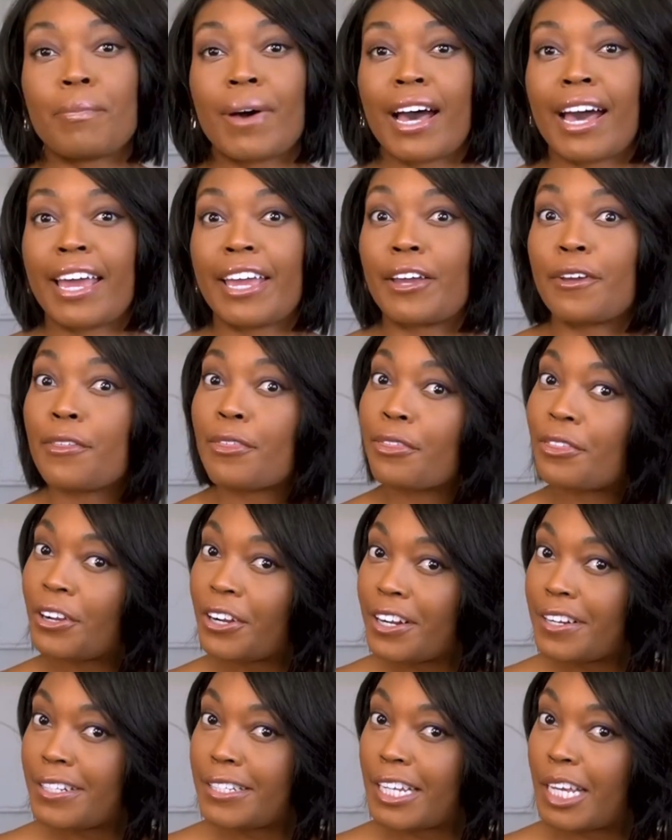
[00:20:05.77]
My
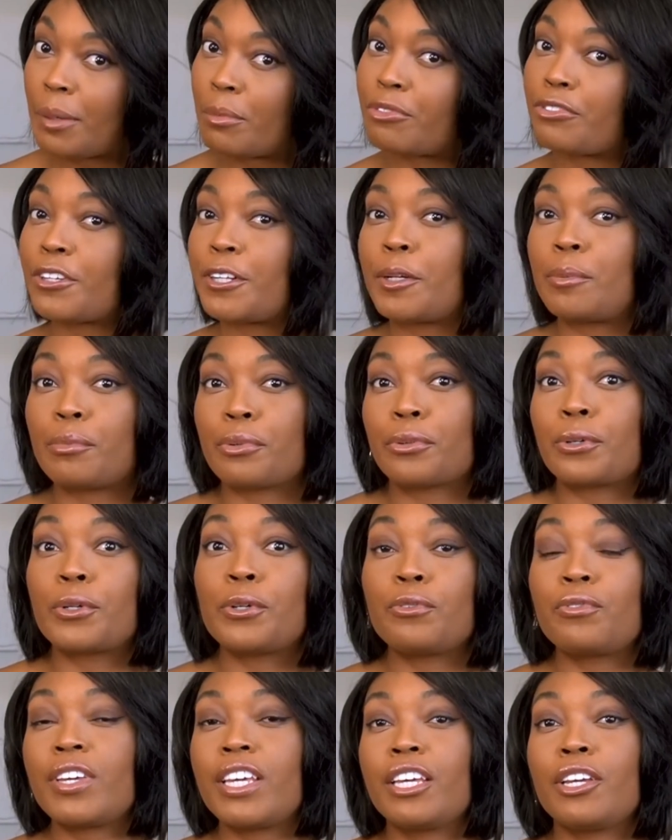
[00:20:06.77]
third tip for
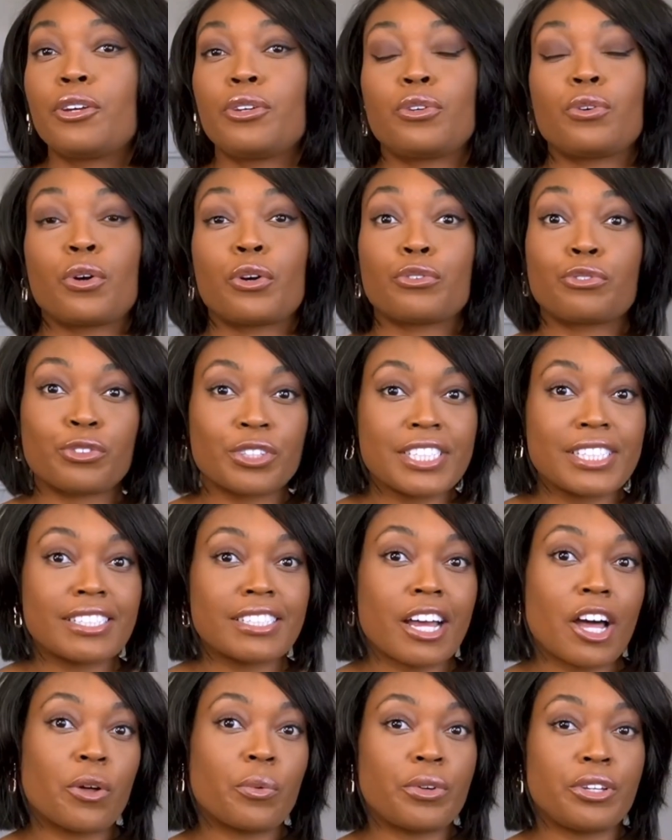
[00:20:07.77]
improving your
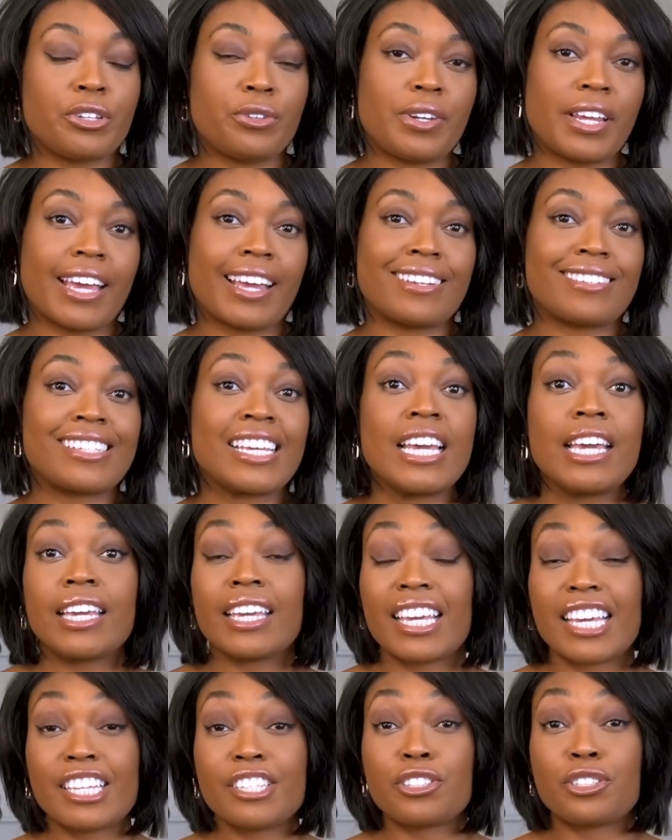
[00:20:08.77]
freestyle when you dance
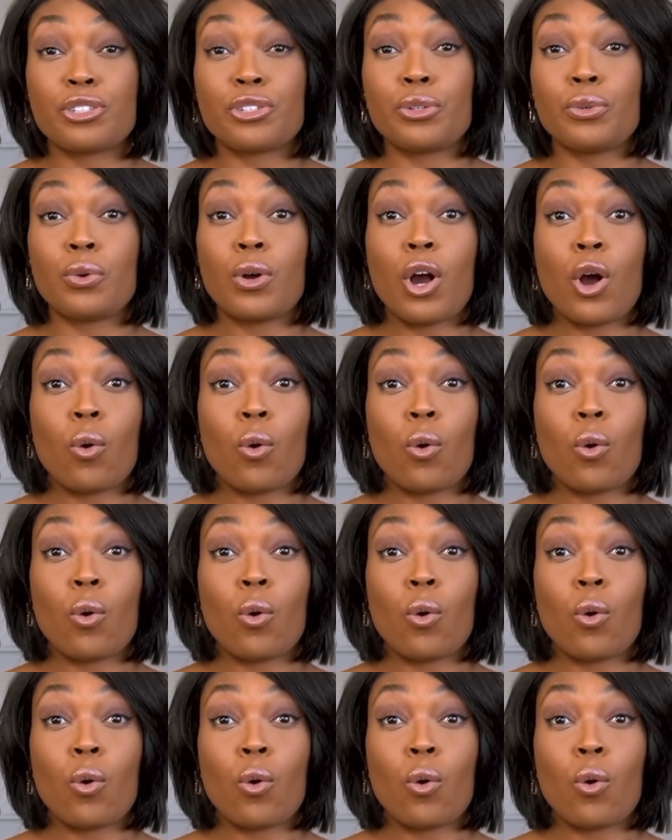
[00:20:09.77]
is to